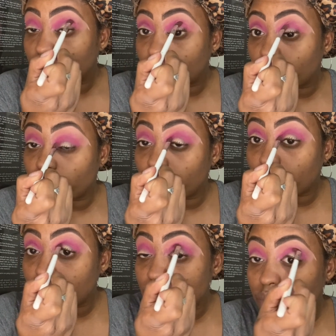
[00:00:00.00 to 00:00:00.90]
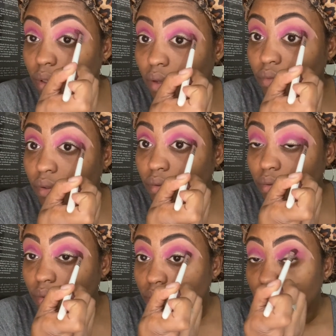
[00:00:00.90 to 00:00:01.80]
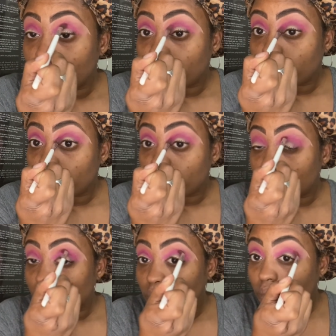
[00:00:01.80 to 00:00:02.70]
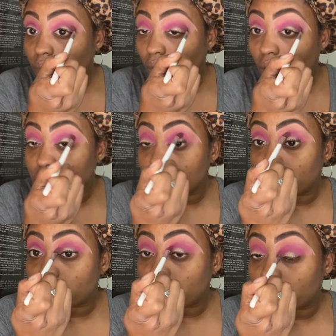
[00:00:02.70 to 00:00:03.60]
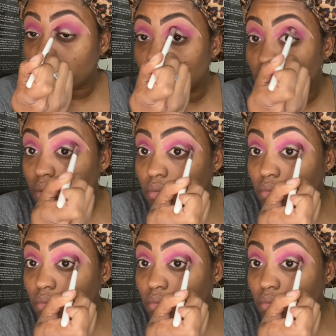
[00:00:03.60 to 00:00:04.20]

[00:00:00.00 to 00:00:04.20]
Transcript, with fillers: the world gets too heavy i also read